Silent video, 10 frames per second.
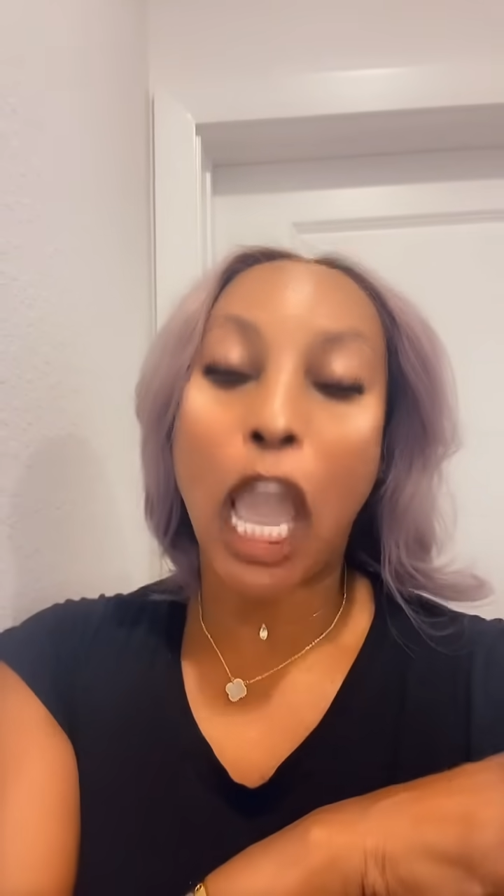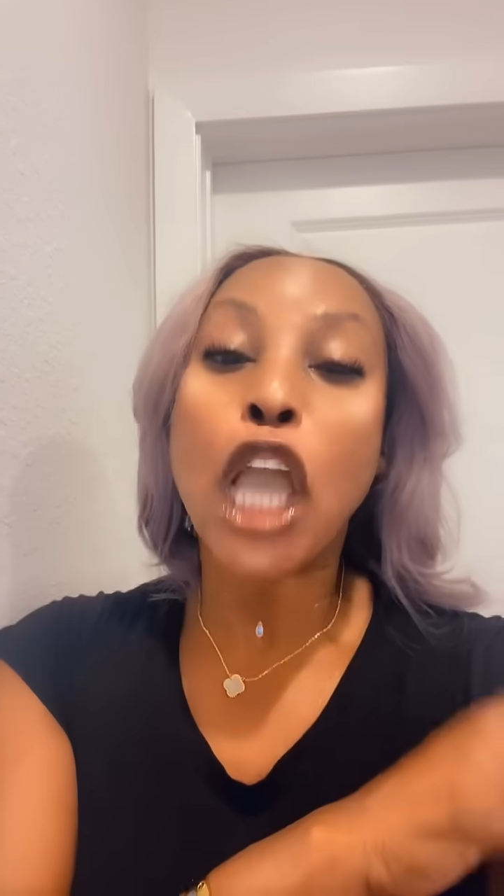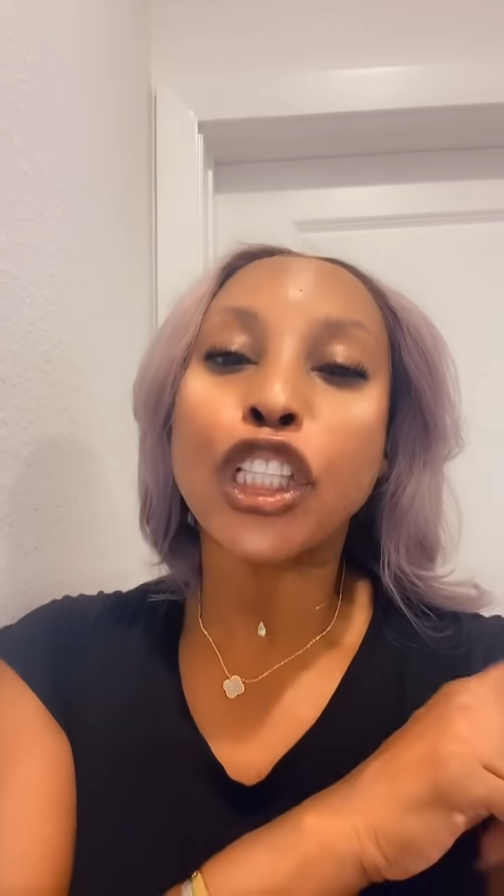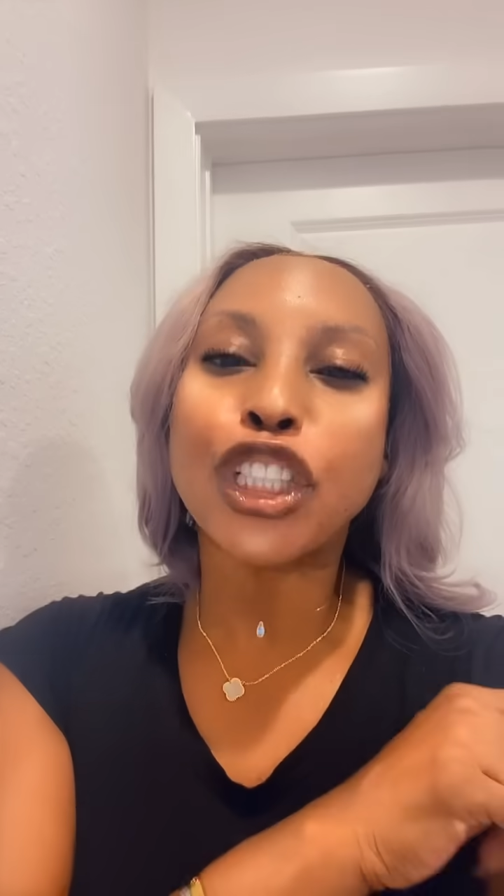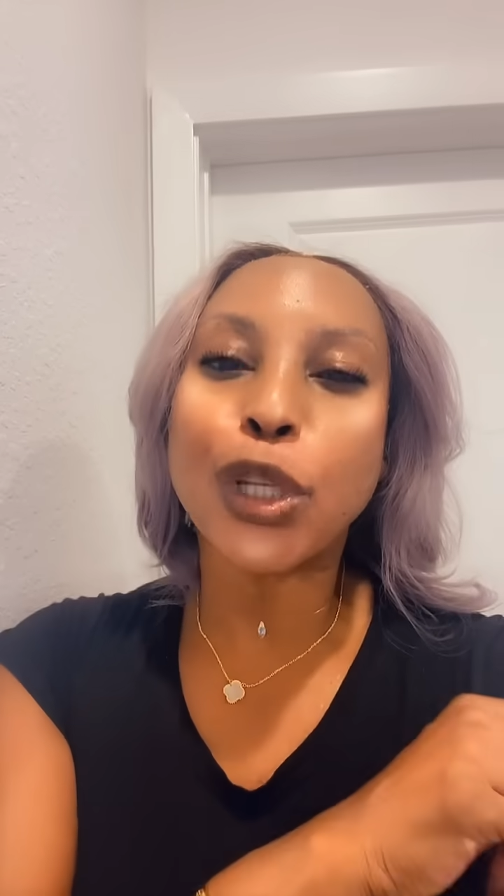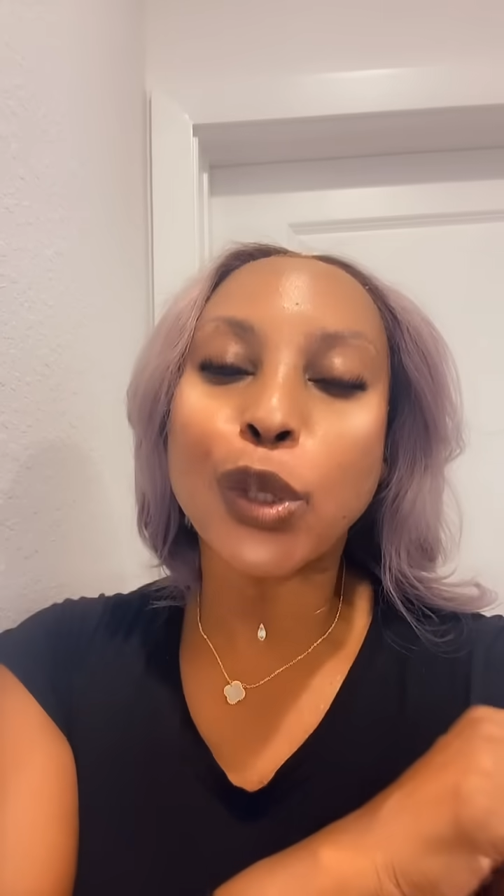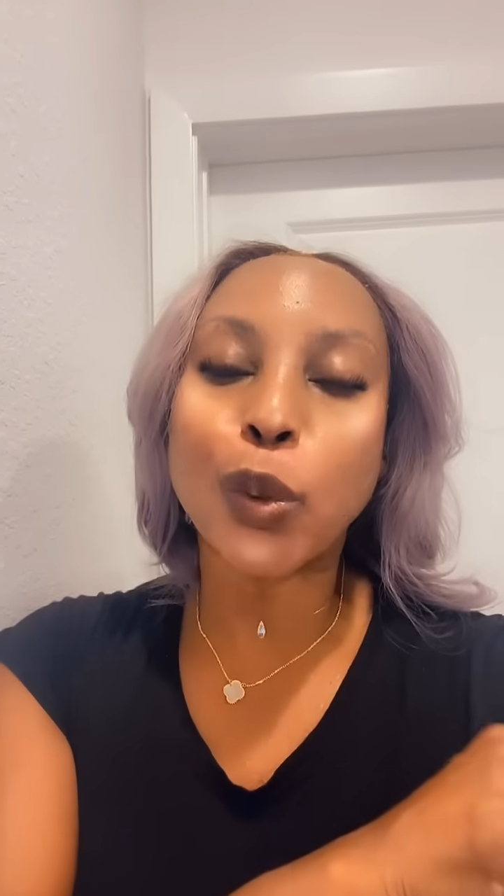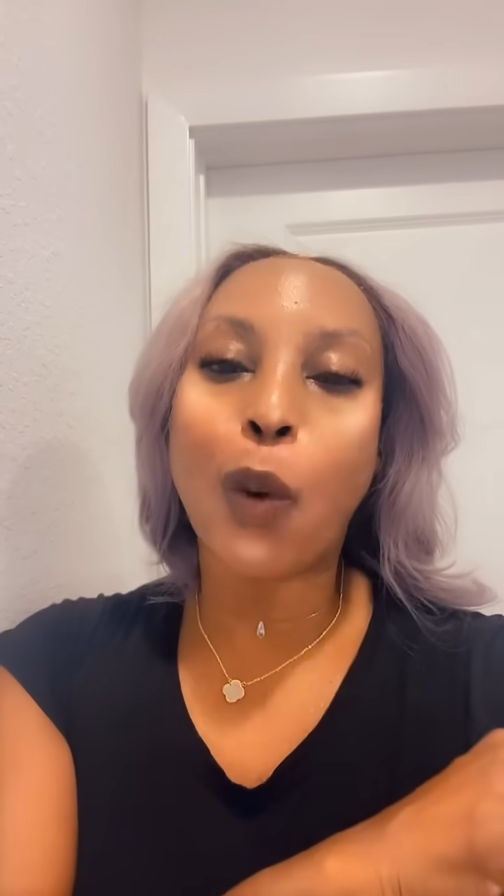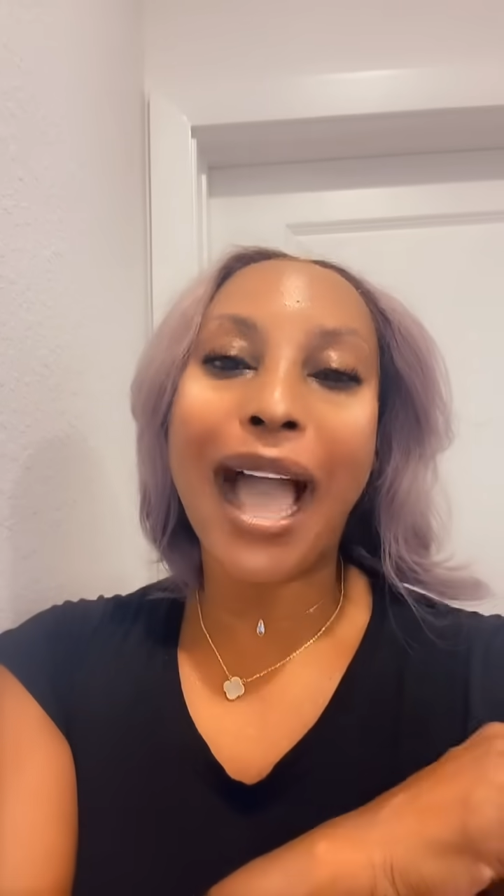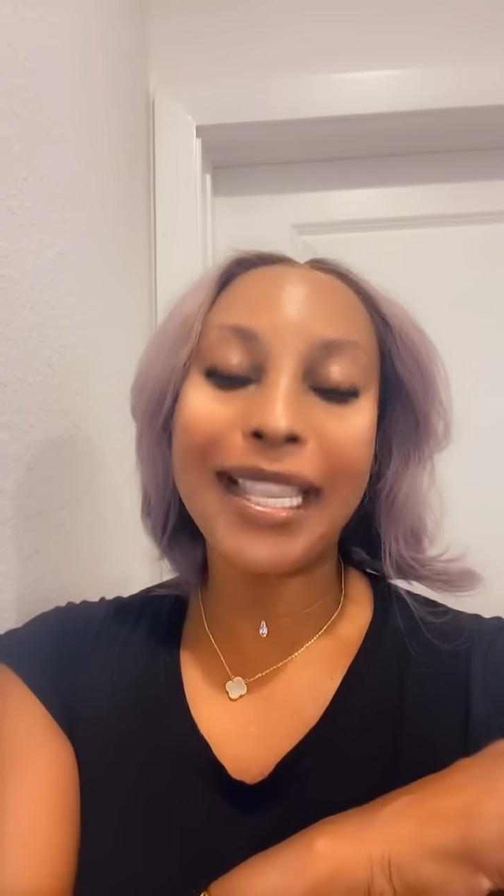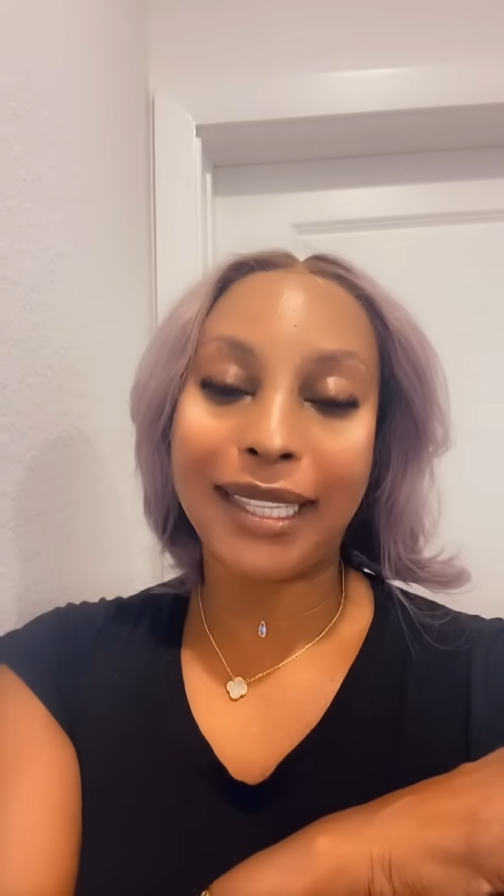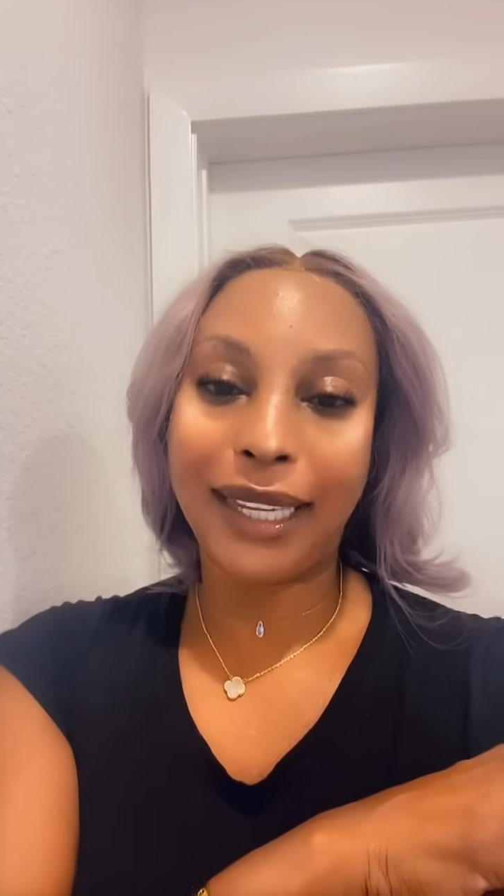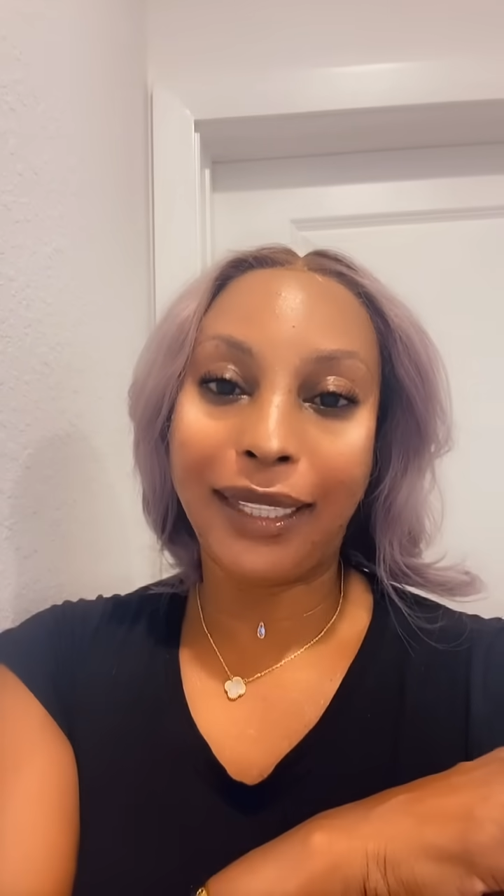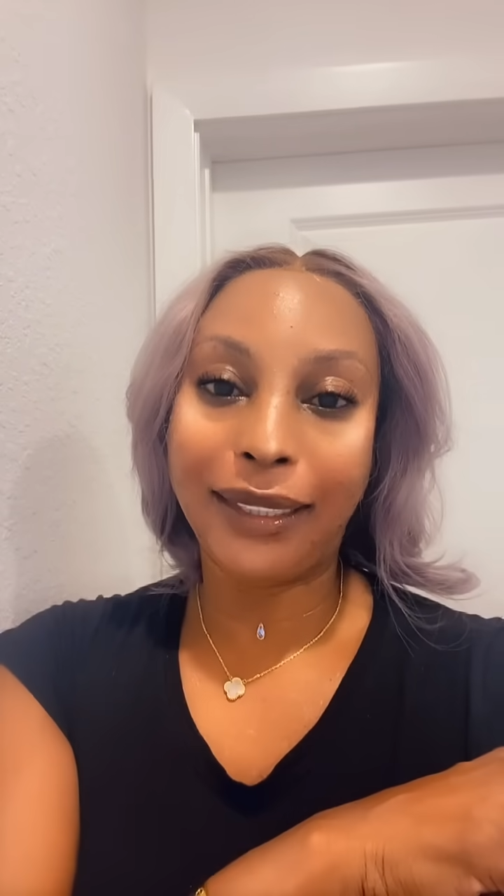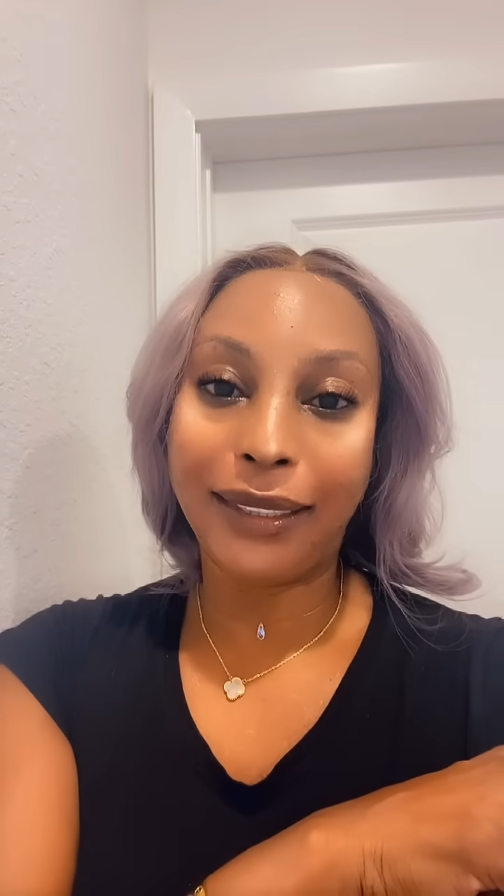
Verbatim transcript: choose wisely.